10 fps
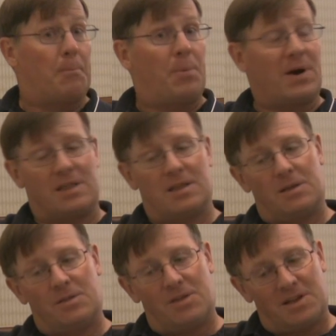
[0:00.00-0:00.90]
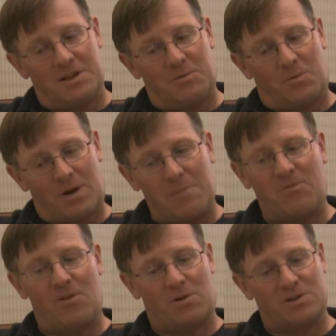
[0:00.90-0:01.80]
but what I'm
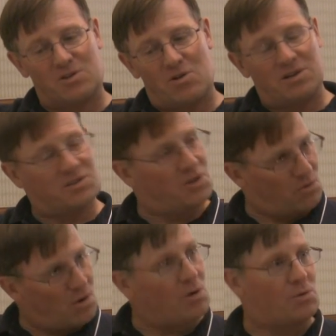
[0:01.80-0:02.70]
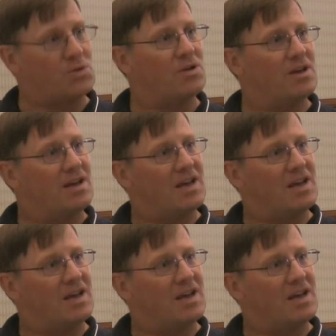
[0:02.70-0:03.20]
focused on is the growth.